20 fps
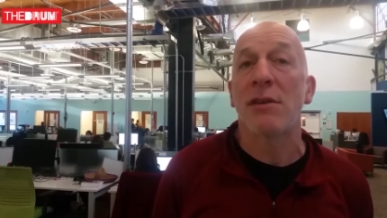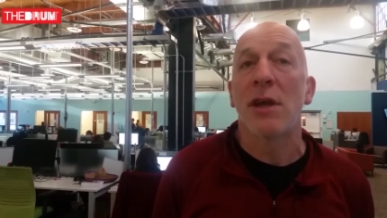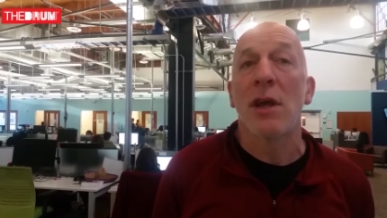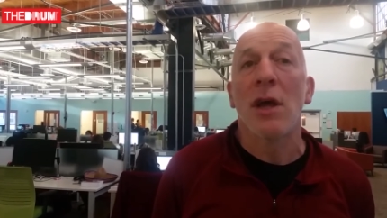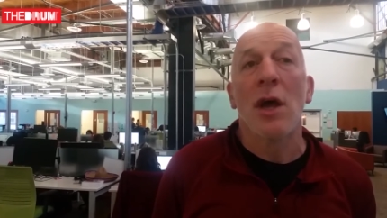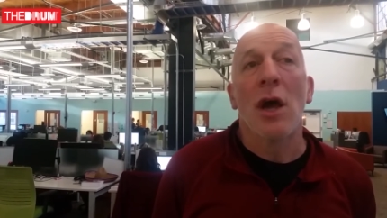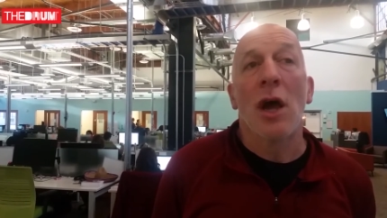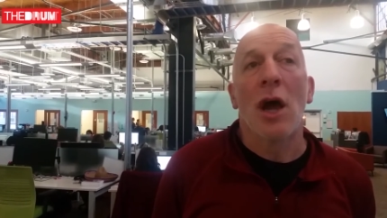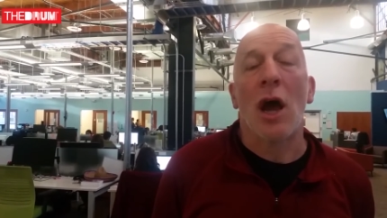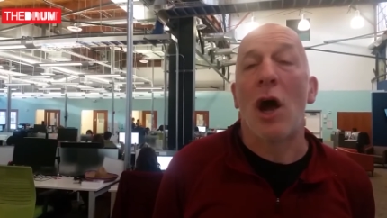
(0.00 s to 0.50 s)

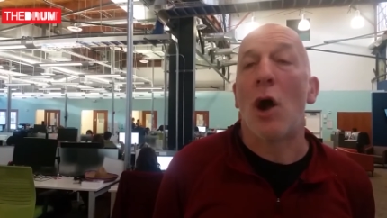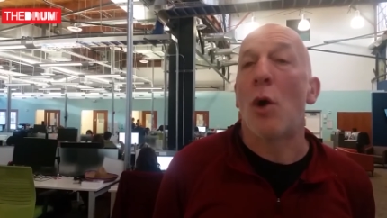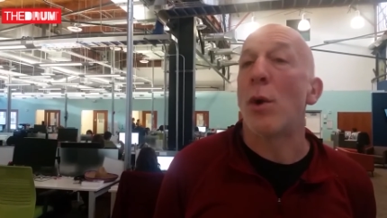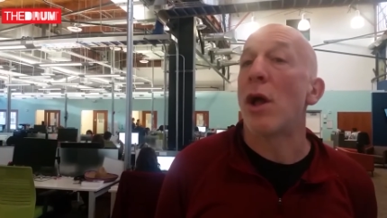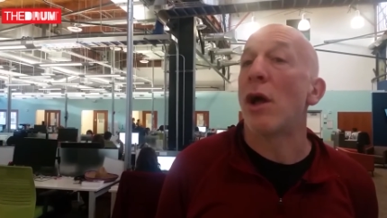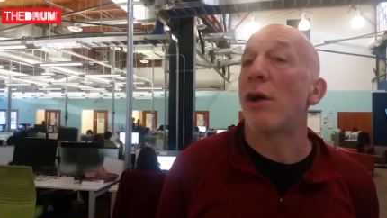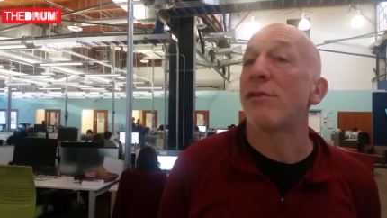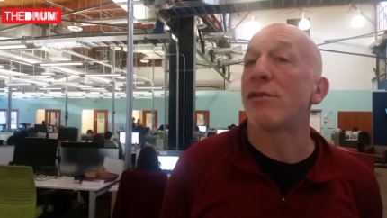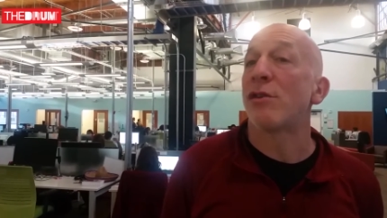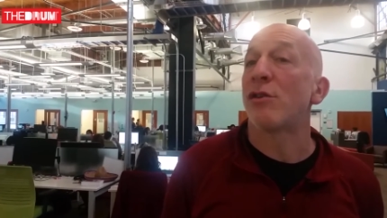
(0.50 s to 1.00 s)
Uh,
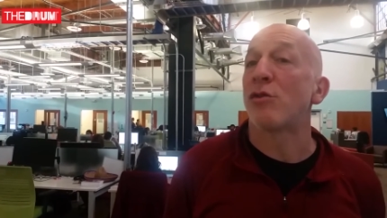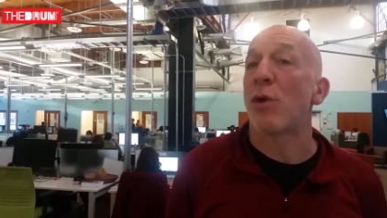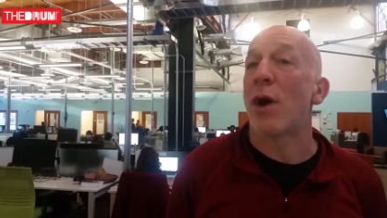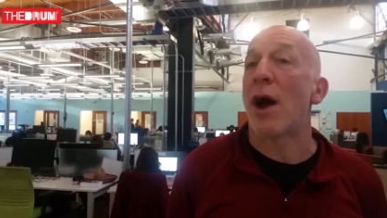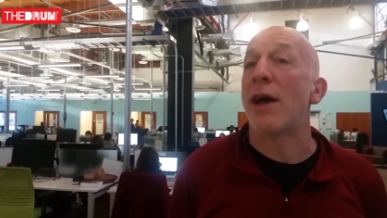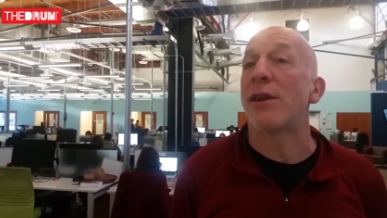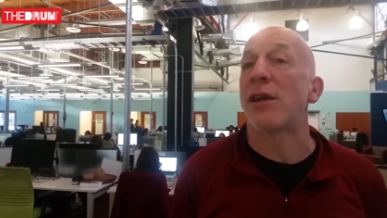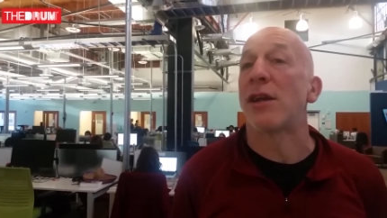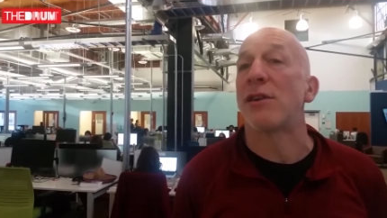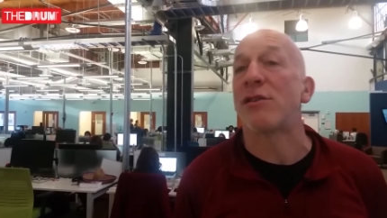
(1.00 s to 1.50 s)
we also
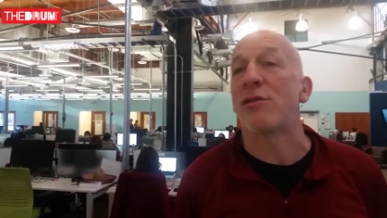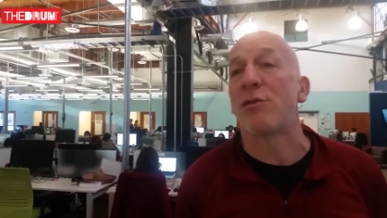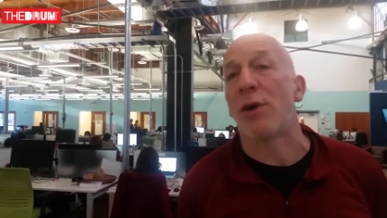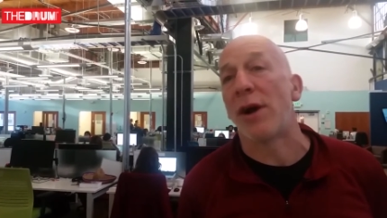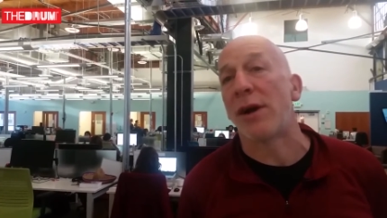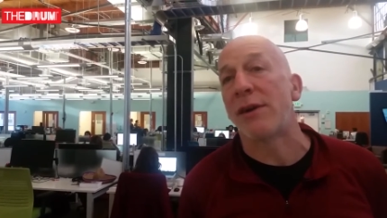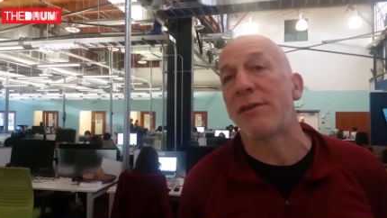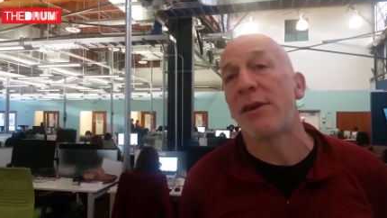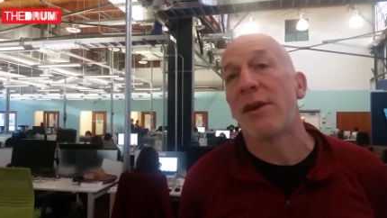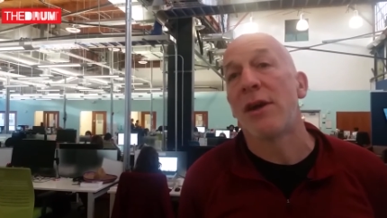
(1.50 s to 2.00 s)
try to
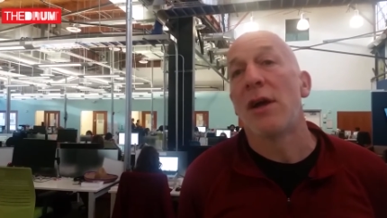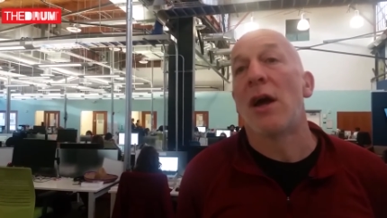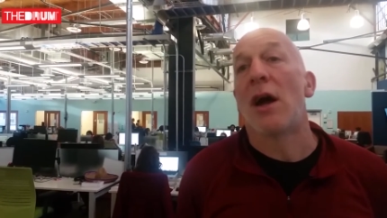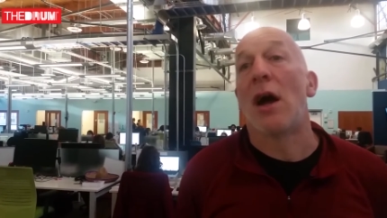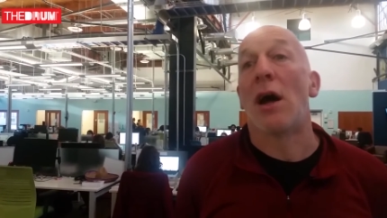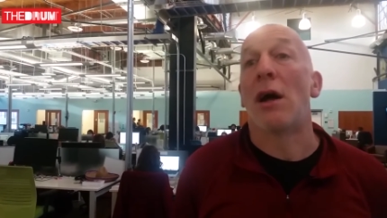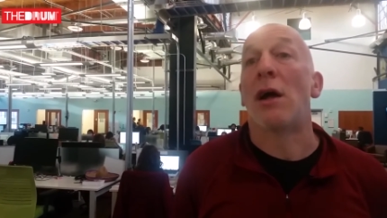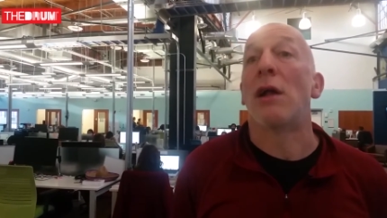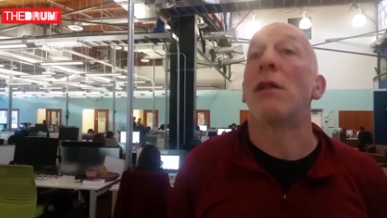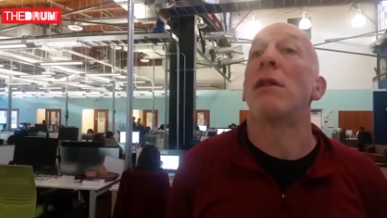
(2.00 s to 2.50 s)
construct
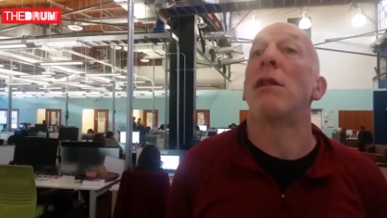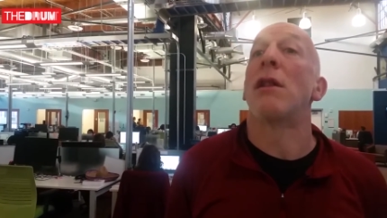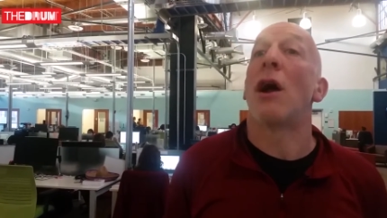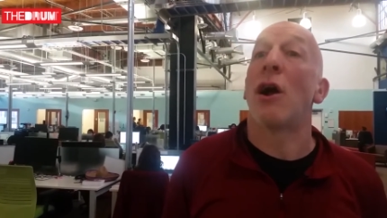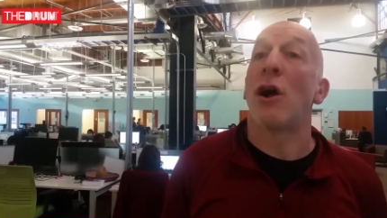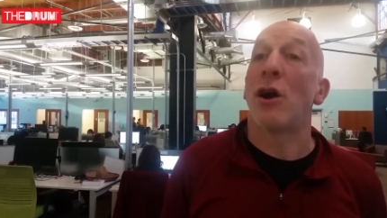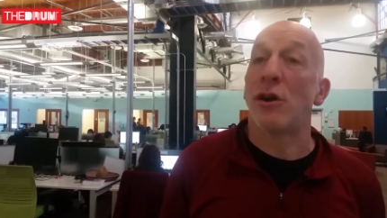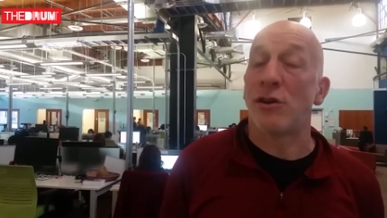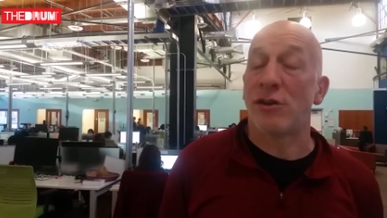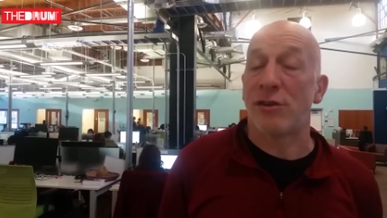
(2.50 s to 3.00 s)
uh,
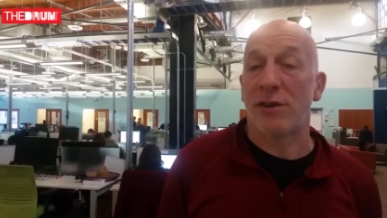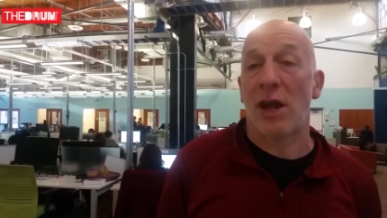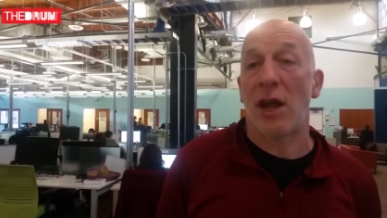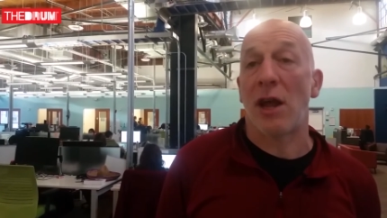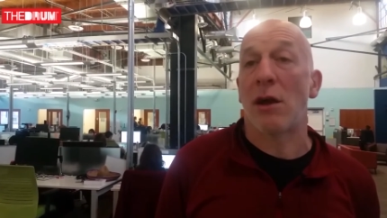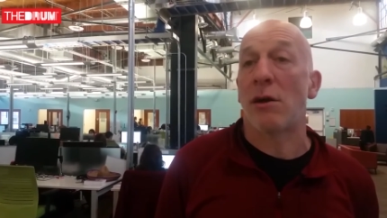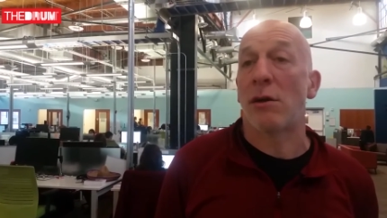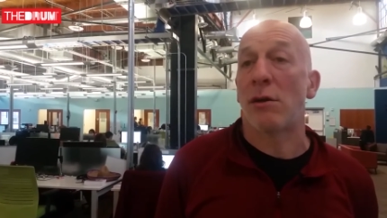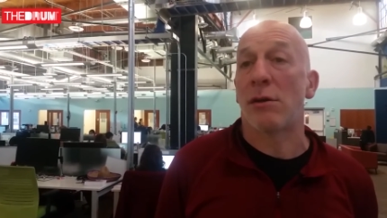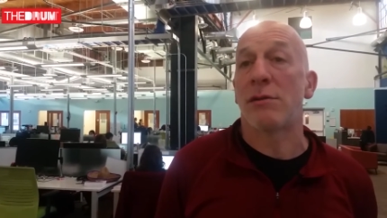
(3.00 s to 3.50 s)
large
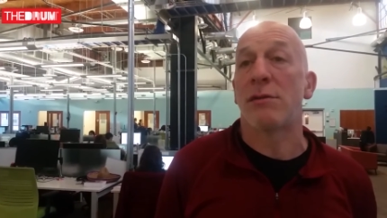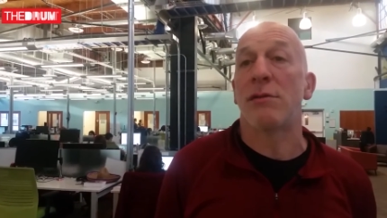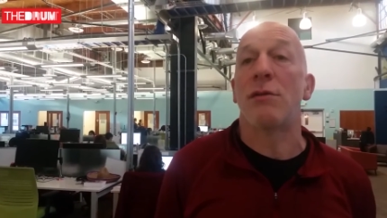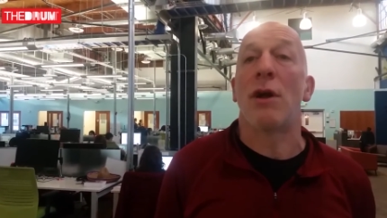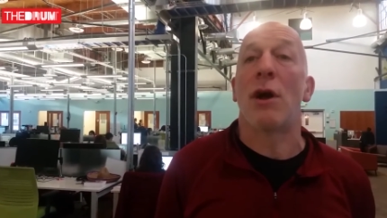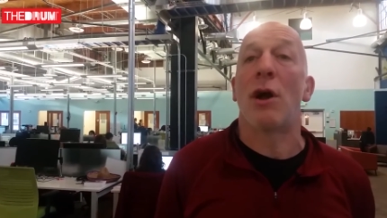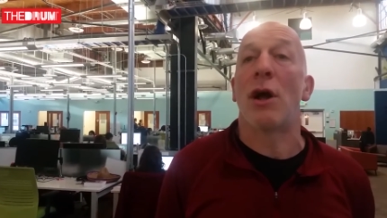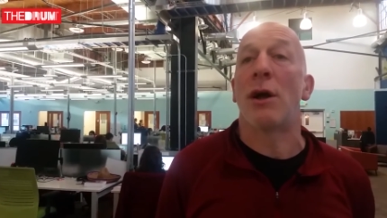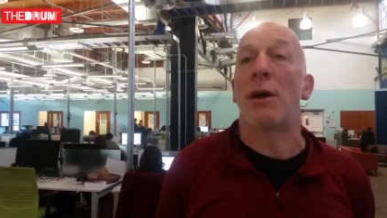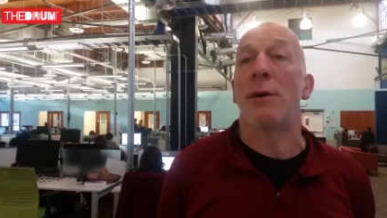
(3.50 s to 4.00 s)
scale
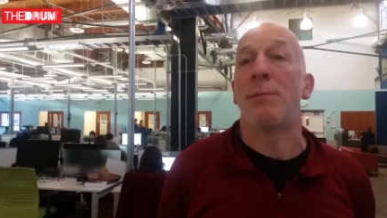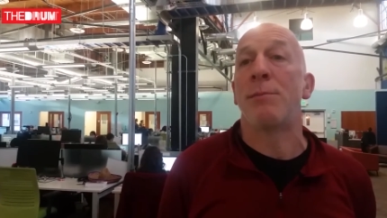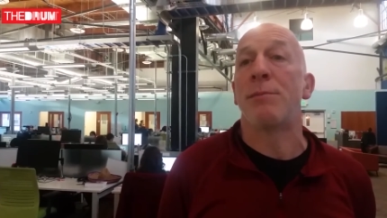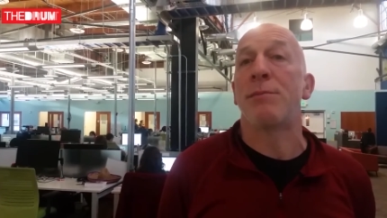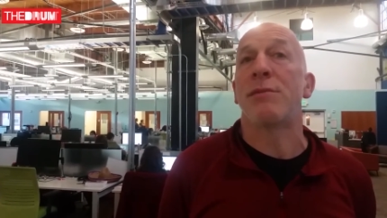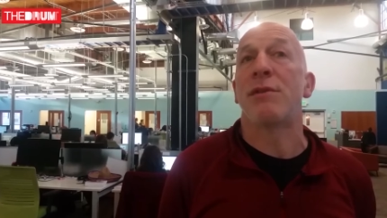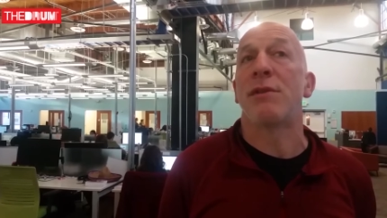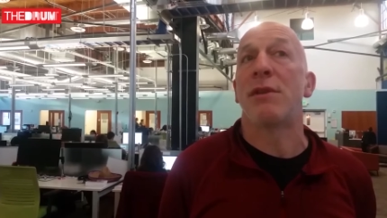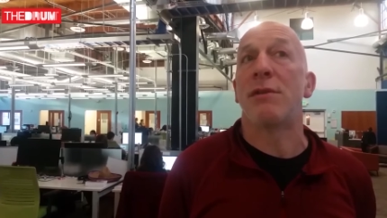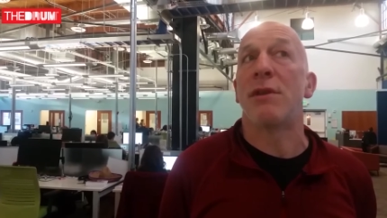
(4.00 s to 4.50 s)
uh,
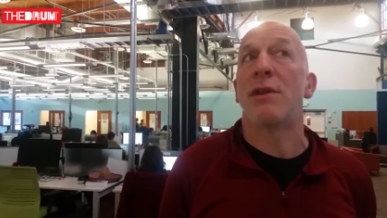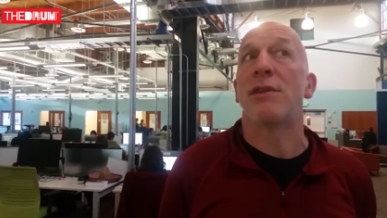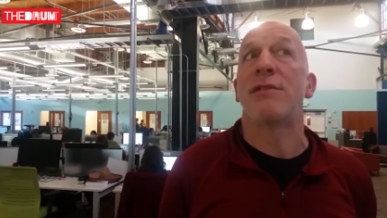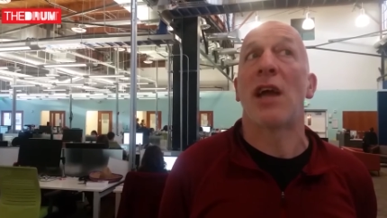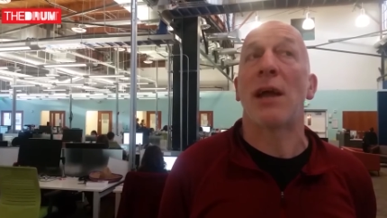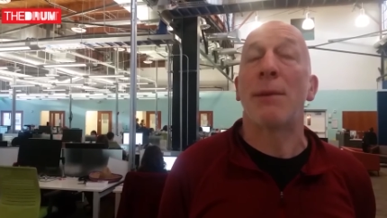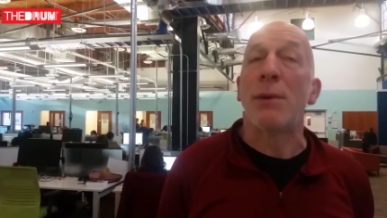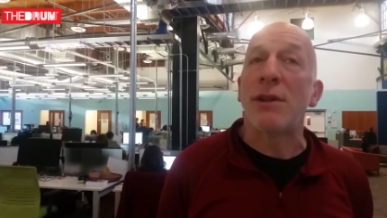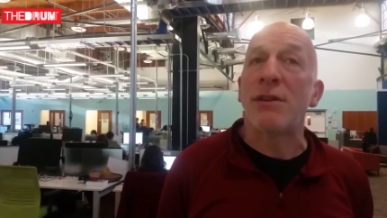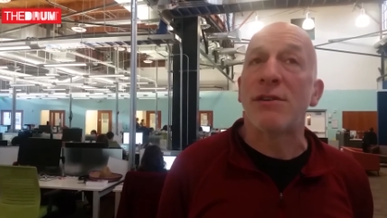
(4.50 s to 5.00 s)
um,
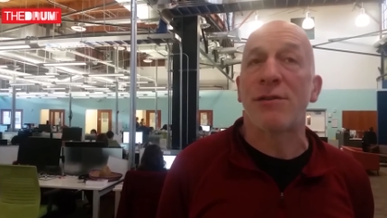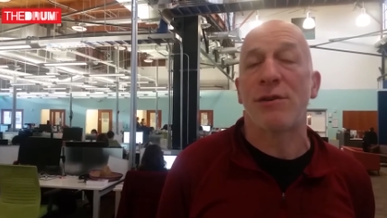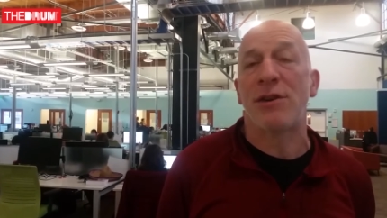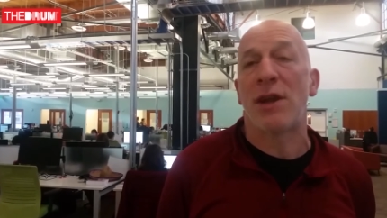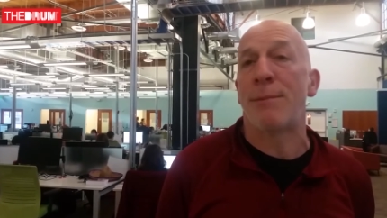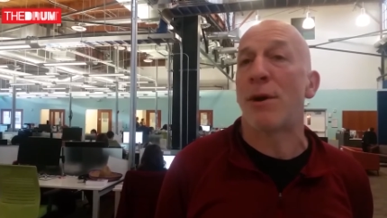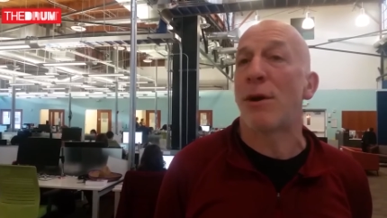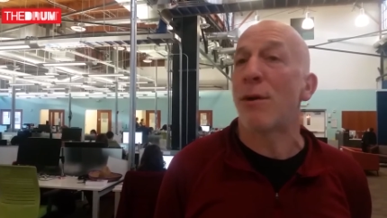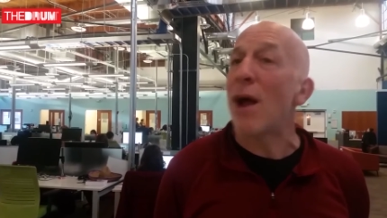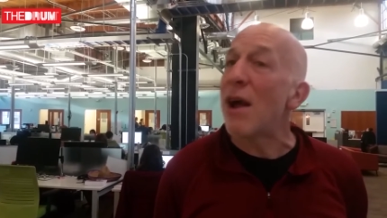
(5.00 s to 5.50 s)
segments for
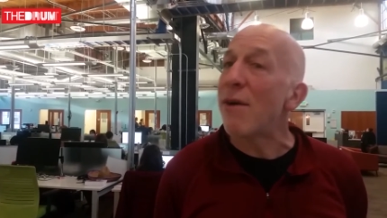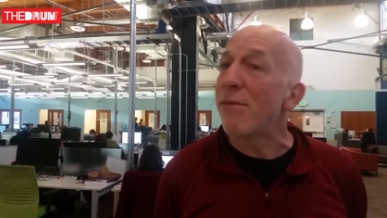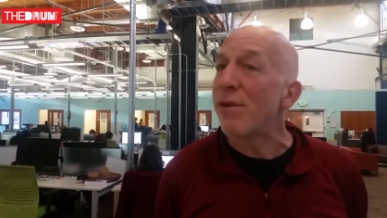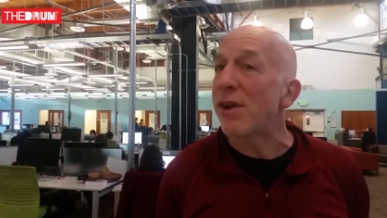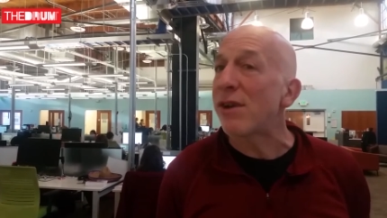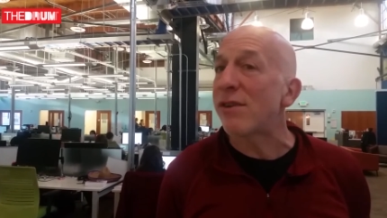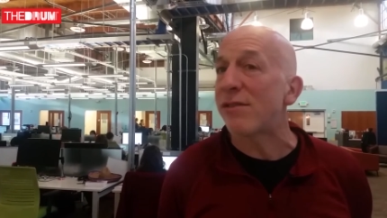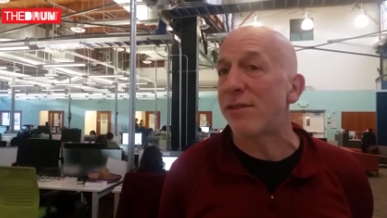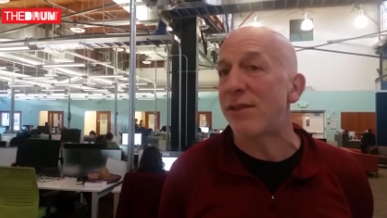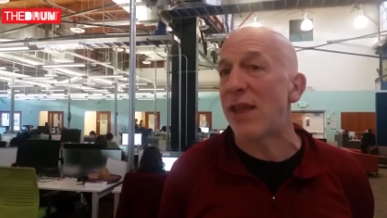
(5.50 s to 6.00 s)

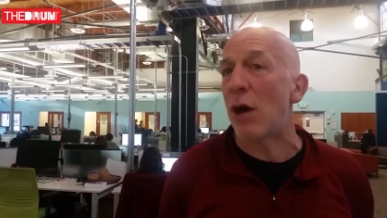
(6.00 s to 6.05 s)
demographics.